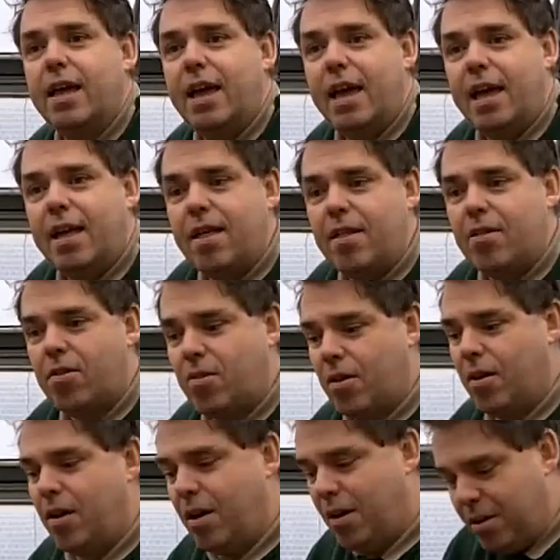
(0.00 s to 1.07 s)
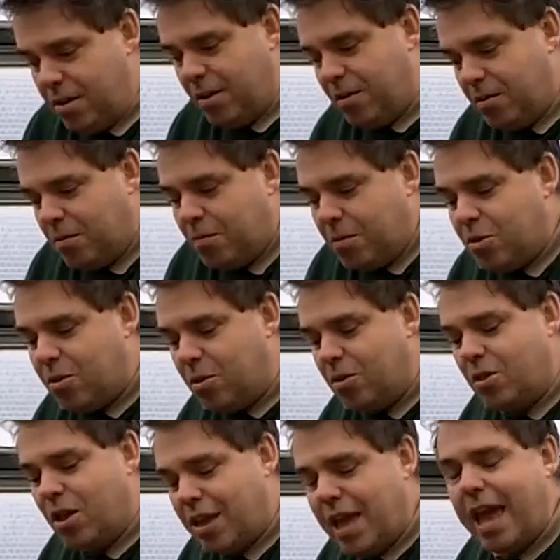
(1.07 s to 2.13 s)
is
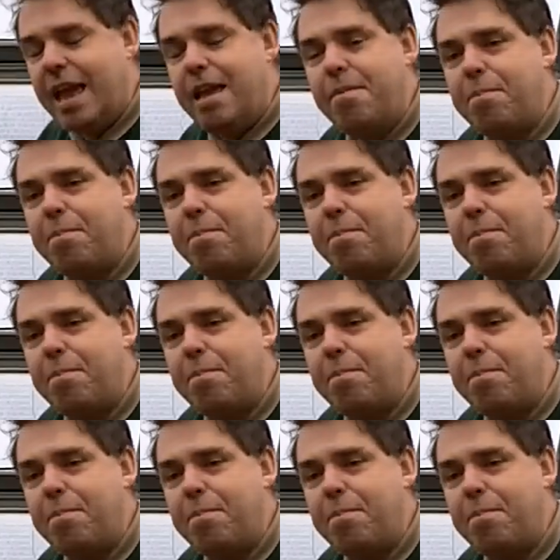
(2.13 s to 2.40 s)
the key